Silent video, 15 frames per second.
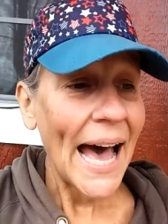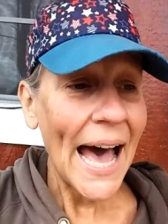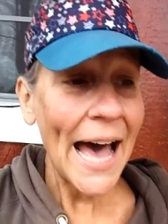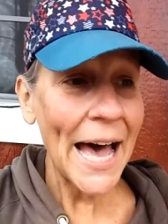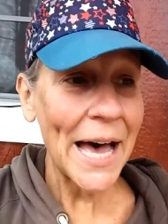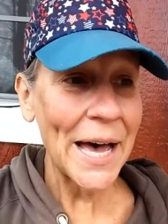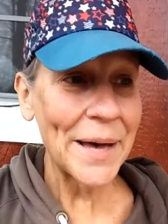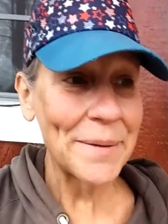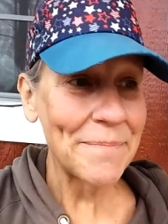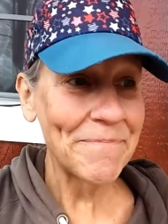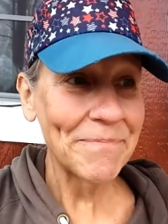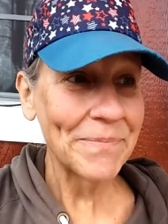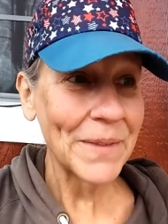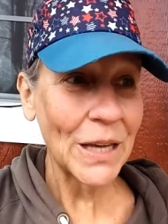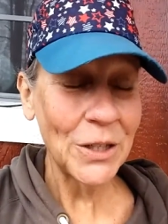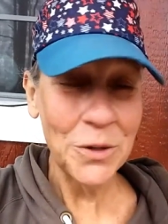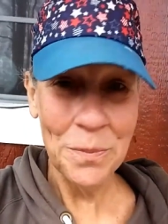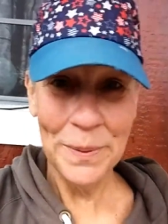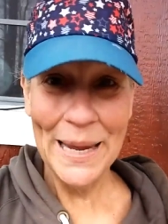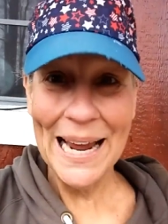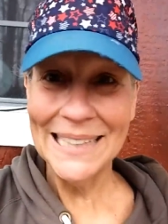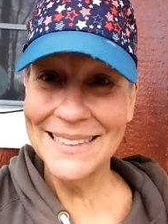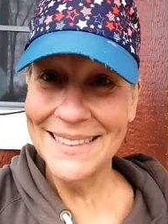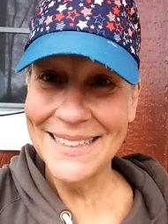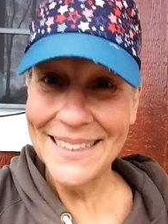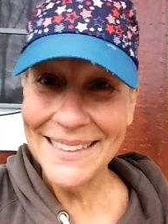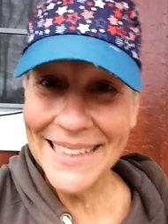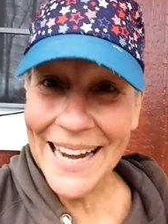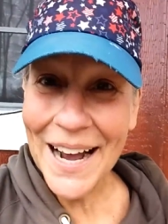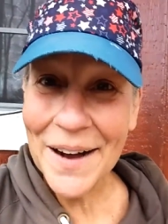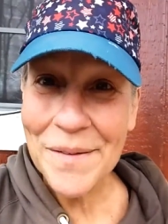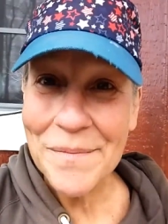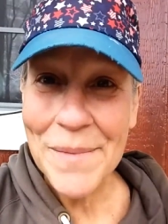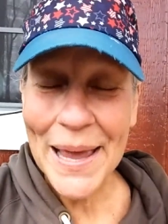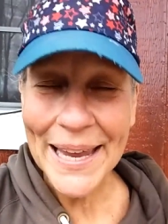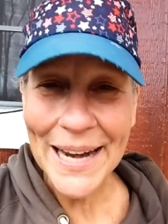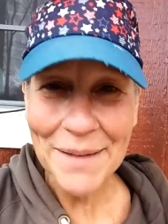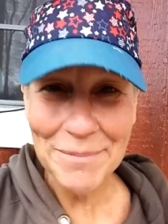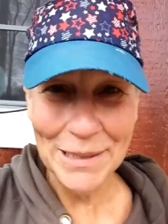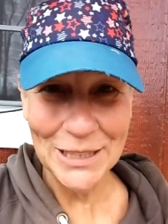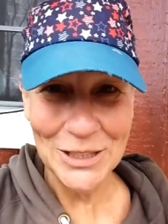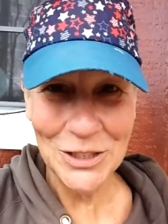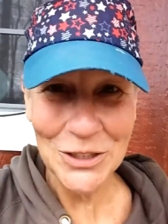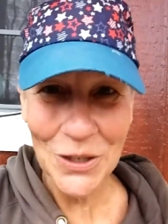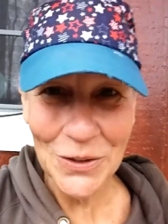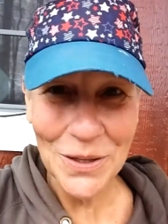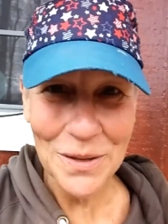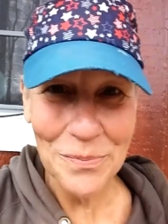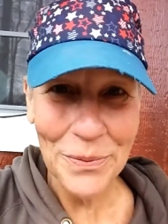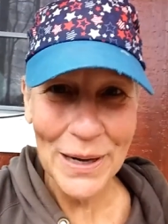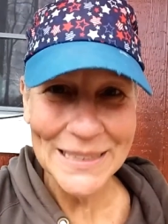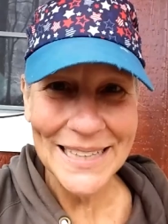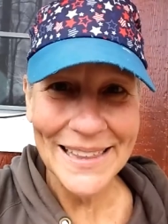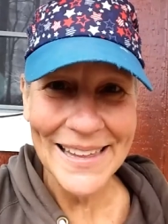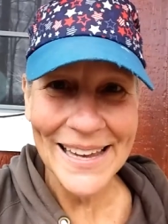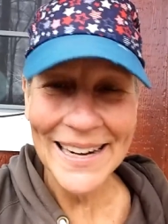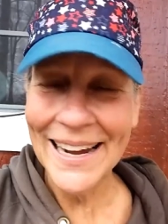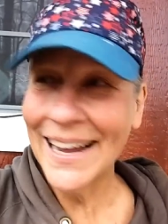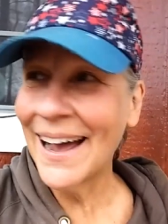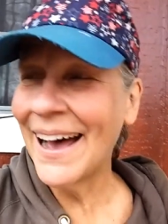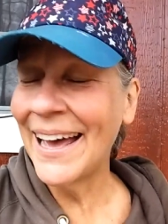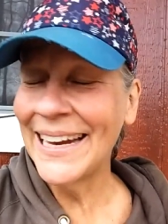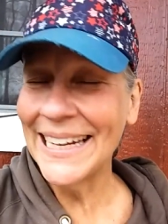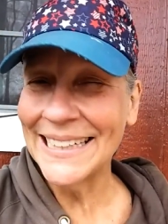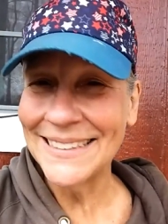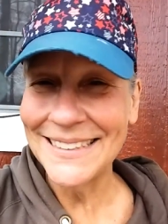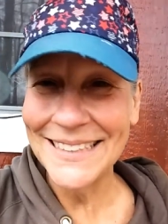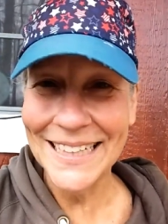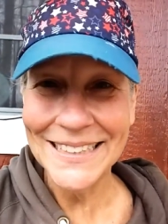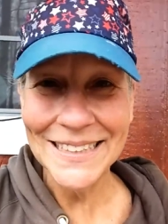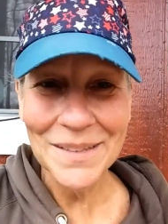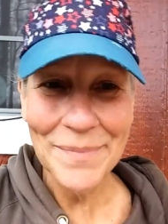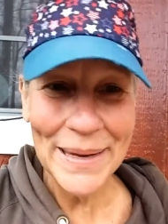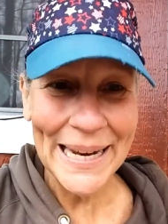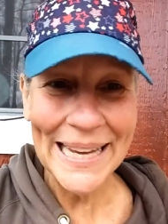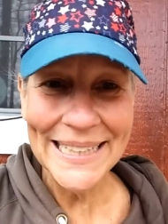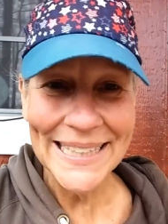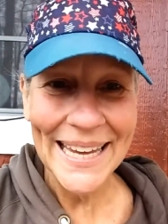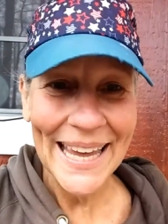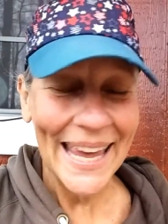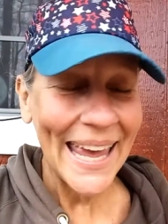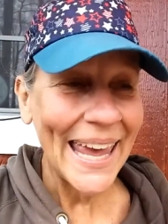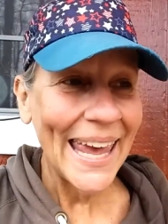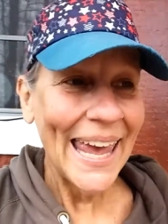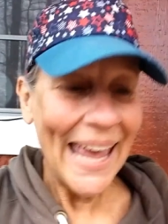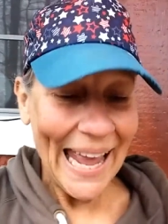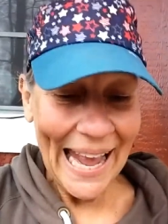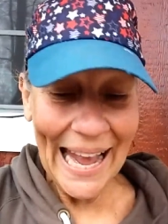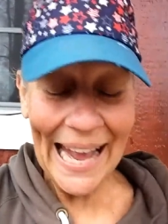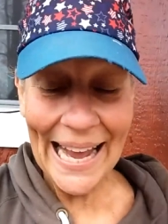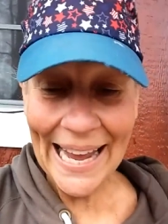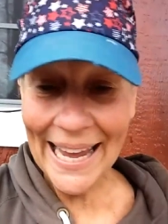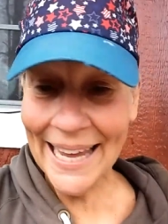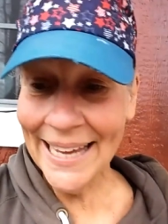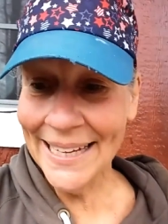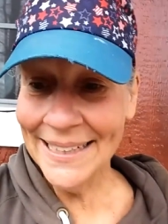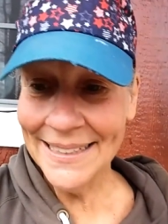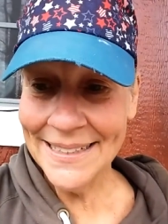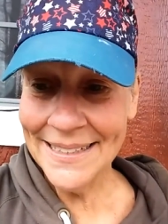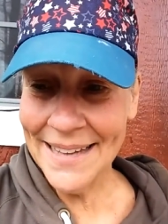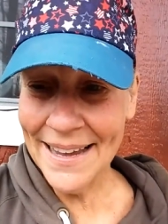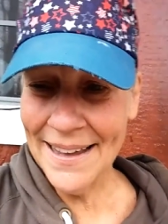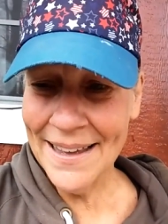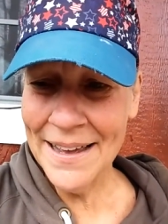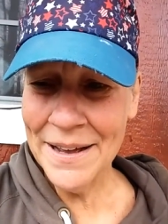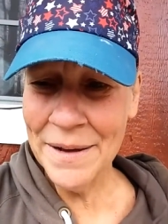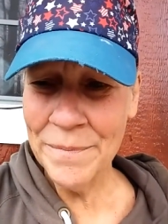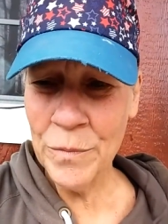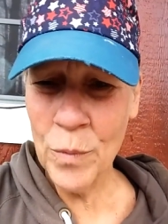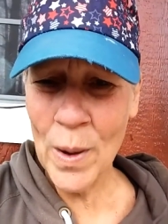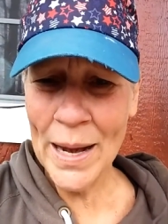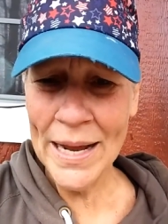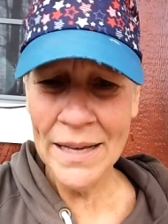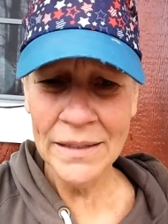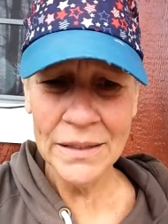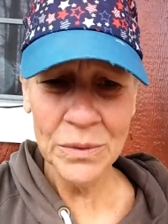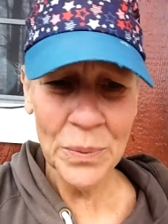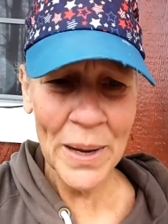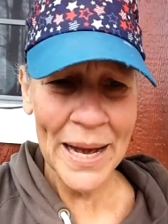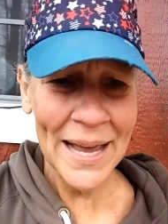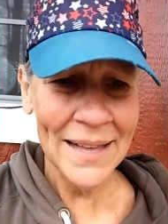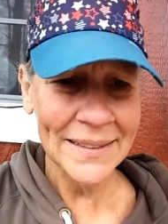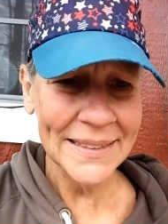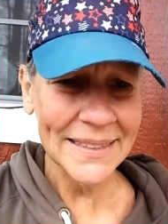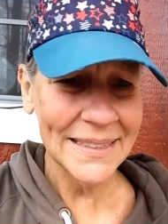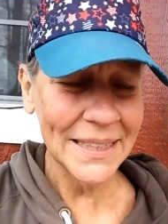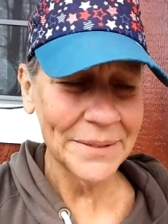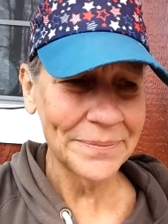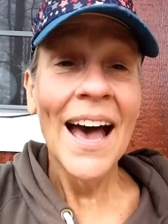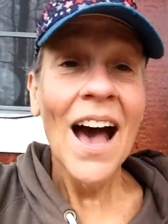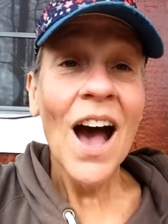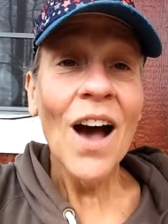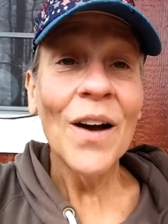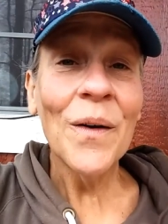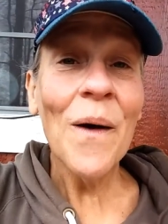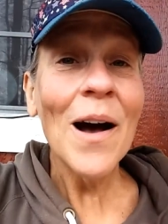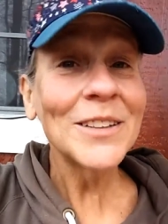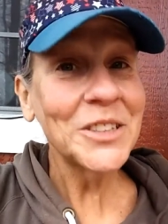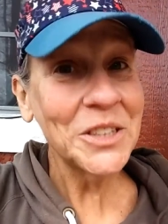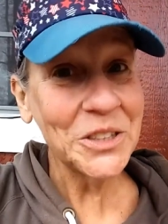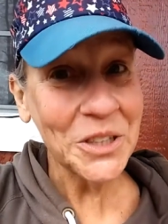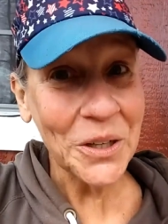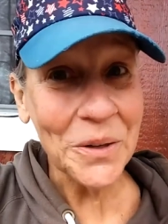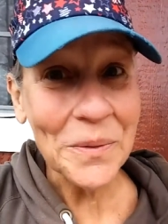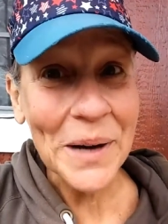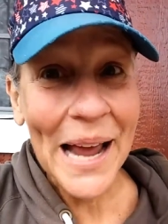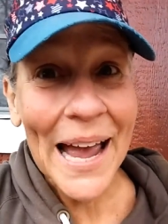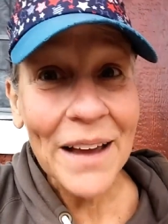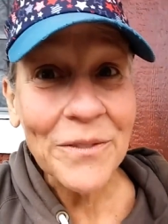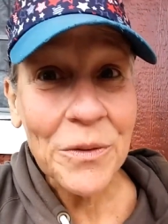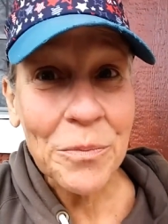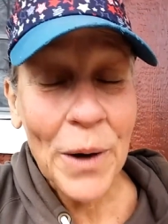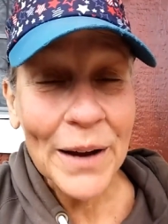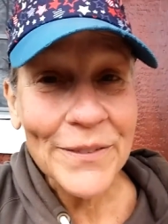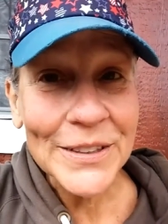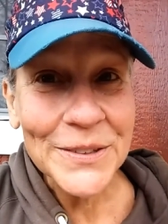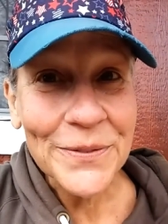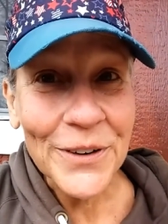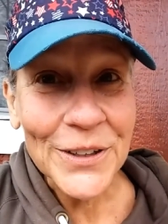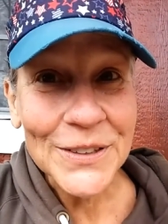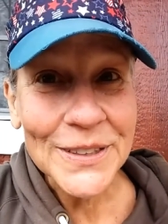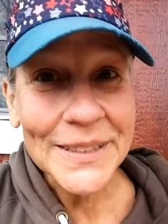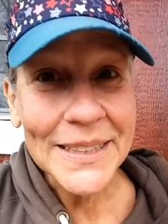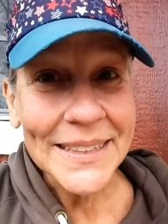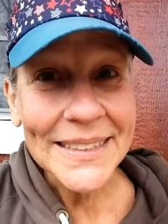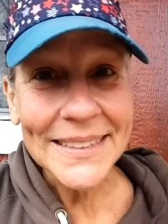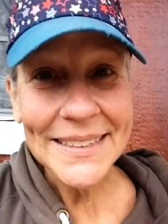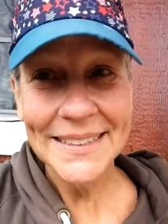UPS did come, and I'm going to show you the Prezzie that I got in just a minute. And what else? Oh, I'll just show you what I had for breakfast first.